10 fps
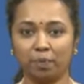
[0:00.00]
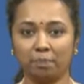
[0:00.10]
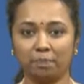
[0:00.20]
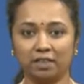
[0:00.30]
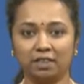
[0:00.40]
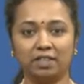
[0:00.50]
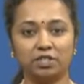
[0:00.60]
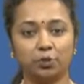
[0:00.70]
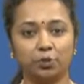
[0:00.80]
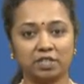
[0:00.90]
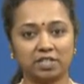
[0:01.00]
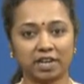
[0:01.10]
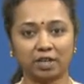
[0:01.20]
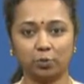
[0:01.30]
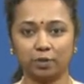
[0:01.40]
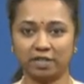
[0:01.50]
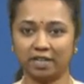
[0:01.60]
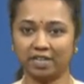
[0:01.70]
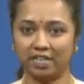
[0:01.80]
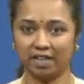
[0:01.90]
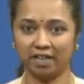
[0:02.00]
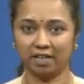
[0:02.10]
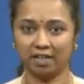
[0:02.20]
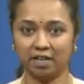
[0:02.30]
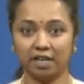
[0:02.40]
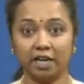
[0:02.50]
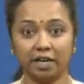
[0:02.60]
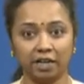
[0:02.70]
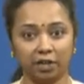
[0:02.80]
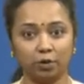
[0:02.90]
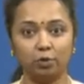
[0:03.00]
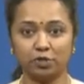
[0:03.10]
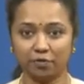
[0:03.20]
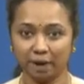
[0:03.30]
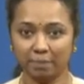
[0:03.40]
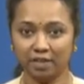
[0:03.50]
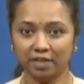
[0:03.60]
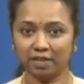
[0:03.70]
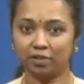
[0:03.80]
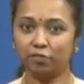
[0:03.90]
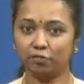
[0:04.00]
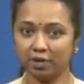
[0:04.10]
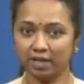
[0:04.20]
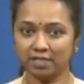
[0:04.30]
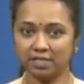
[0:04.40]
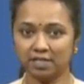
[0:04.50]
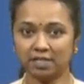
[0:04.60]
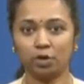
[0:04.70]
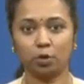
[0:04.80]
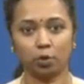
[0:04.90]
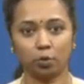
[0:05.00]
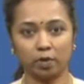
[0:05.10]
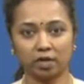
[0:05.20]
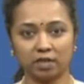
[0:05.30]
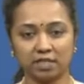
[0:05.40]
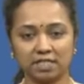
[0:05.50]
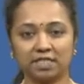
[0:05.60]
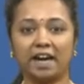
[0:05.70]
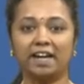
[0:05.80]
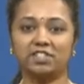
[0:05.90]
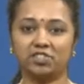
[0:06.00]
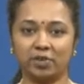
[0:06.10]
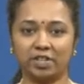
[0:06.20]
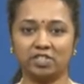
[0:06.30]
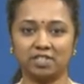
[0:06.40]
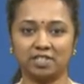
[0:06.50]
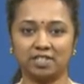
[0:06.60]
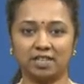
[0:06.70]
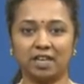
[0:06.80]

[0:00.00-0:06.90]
people that you interact with in a day. It includes family, friends, co-workers and strangers.